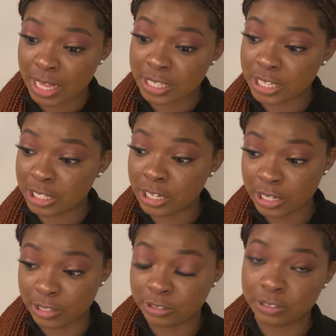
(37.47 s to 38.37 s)
Your
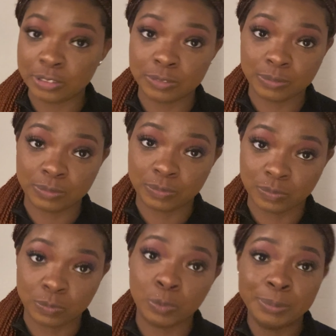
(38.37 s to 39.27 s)
girl
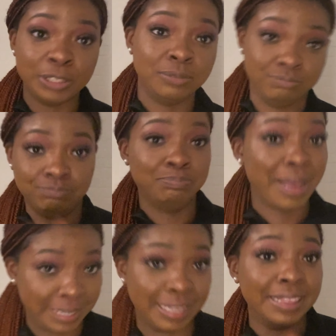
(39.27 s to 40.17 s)
will be
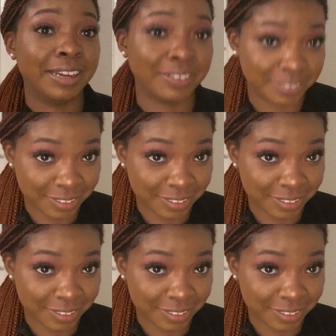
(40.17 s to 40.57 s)
biking there.